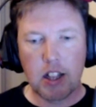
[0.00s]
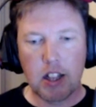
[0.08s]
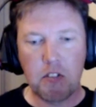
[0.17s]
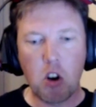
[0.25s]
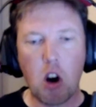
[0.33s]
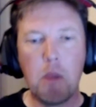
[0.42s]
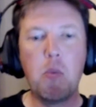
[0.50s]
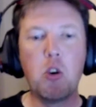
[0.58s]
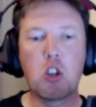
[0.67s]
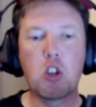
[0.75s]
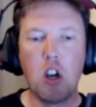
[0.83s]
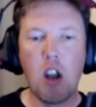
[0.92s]
they've got a
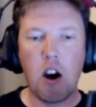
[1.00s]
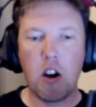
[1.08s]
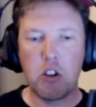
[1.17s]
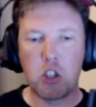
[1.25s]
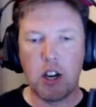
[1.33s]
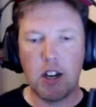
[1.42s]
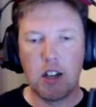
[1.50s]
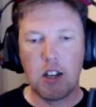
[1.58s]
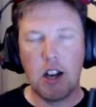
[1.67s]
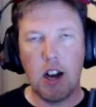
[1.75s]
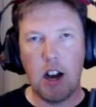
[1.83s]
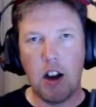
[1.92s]
much larger
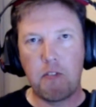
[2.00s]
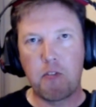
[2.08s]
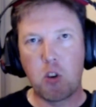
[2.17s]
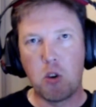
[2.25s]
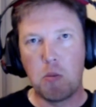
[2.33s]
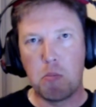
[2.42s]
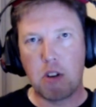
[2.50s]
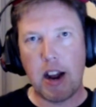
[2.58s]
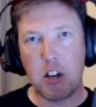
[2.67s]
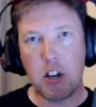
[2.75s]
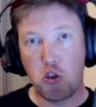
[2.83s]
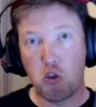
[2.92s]
front
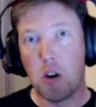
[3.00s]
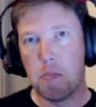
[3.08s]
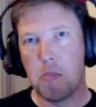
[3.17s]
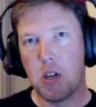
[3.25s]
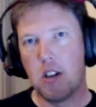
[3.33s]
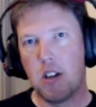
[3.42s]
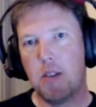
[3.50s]
brake drum,